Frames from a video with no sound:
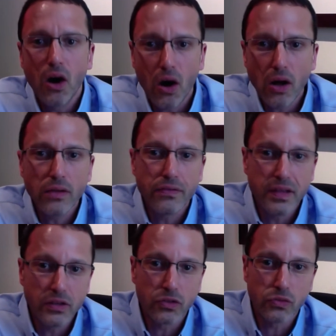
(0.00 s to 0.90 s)
All of
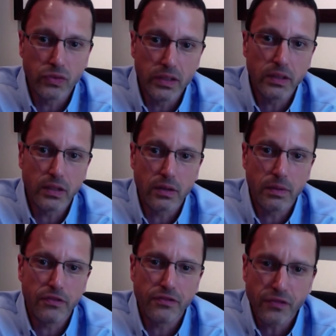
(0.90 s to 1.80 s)
these are really going to
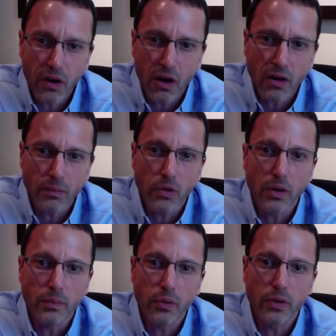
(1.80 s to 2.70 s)
be far more
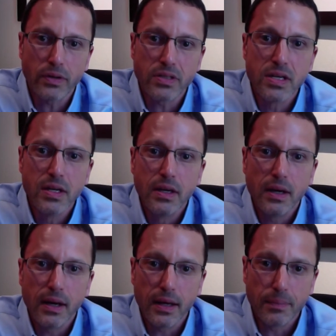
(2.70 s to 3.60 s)
important
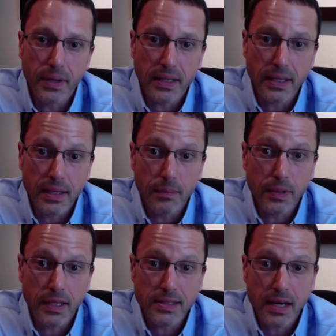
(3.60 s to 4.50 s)
in picking an
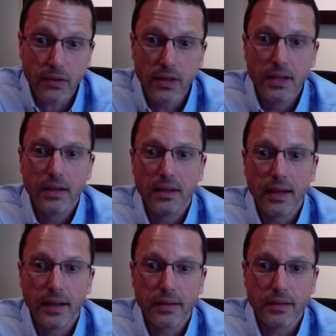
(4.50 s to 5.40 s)
implant out
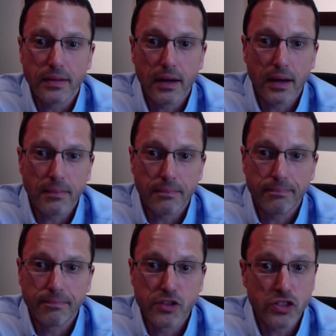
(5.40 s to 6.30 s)
than
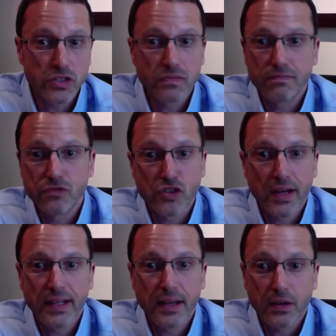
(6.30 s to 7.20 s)
just
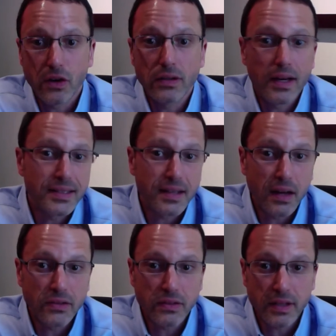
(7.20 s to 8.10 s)
trying to get an online
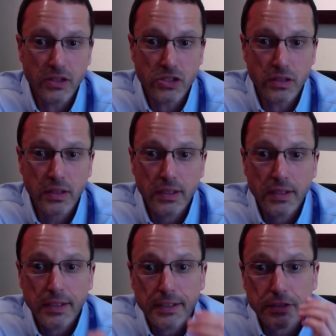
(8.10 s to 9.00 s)
consultation.
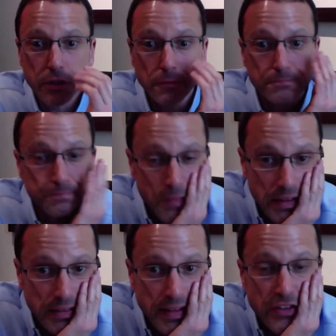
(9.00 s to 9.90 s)
So
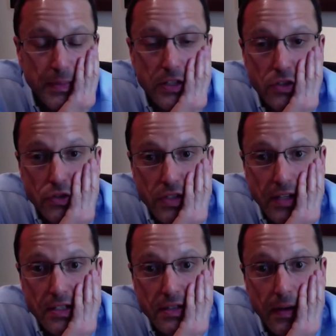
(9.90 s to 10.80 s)
that's my 2
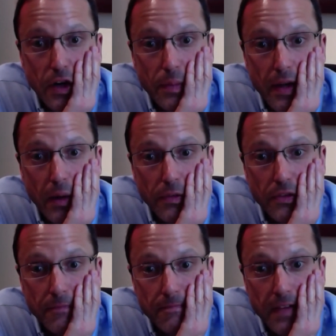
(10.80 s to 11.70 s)
cents. I hope it helps.